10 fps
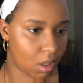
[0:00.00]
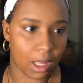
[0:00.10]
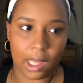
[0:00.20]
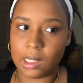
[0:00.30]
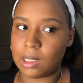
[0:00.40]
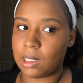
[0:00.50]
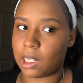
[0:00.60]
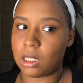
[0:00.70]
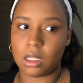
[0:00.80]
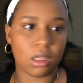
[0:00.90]
I
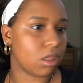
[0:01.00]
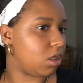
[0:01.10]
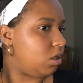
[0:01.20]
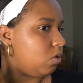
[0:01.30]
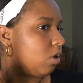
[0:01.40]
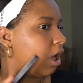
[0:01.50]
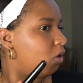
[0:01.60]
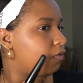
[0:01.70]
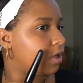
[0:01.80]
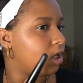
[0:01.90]
like the little
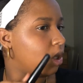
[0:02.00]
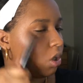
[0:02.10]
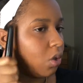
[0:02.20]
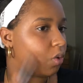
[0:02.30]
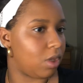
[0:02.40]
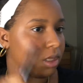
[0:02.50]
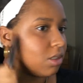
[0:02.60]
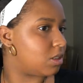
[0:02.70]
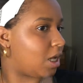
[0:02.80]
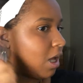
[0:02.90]
healthy glow that
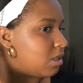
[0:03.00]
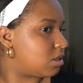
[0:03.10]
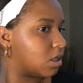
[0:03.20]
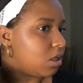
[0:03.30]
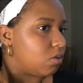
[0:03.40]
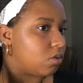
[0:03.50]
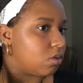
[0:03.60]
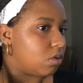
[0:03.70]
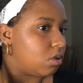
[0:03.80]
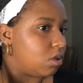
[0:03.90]
this has now.
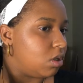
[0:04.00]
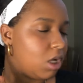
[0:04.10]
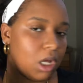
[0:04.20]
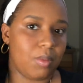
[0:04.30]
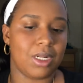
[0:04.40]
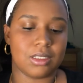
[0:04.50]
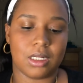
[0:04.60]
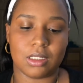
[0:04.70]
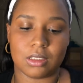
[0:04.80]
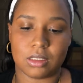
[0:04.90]
I mean, it's
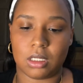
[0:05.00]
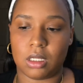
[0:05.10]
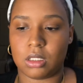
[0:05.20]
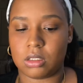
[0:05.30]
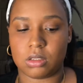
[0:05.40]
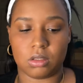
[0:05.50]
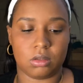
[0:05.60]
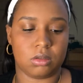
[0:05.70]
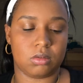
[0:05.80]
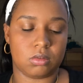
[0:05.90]
not set,
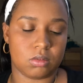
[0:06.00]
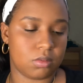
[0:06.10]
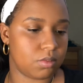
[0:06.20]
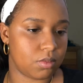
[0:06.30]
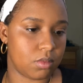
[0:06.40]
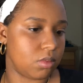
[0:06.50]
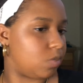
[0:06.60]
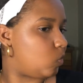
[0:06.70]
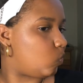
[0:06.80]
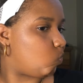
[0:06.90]
so
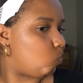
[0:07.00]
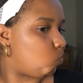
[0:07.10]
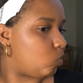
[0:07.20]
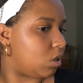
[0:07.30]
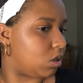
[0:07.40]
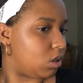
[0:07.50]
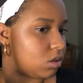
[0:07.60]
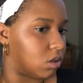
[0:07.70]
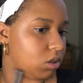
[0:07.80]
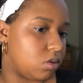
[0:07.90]
I
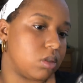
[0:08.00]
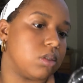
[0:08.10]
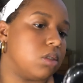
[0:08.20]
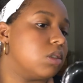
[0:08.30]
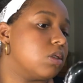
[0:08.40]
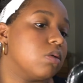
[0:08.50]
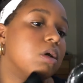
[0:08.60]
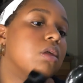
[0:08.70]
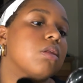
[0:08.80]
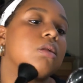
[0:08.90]
guess I can say it's still a
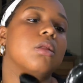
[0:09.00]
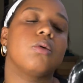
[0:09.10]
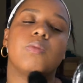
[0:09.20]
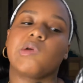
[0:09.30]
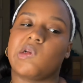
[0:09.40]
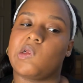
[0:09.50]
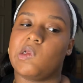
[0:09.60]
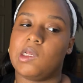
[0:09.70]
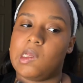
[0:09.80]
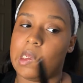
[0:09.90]
healthy glow, but
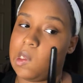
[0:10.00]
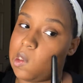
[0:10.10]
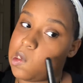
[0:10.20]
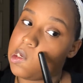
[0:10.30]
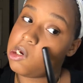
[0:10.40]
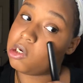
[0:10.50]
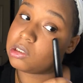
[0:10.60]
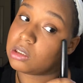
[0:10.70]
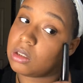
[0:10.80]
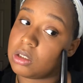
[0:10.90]
here it
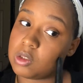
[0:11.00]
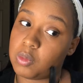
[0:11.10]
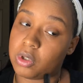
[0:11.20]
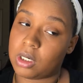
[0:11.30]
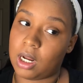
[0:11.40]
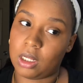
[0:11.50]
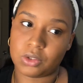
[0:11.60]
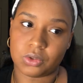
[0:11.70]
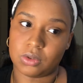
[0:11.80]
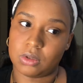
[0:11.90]
still looks more
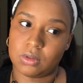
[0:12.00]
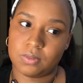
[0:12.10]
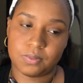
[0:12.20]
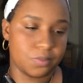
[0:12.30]
natural.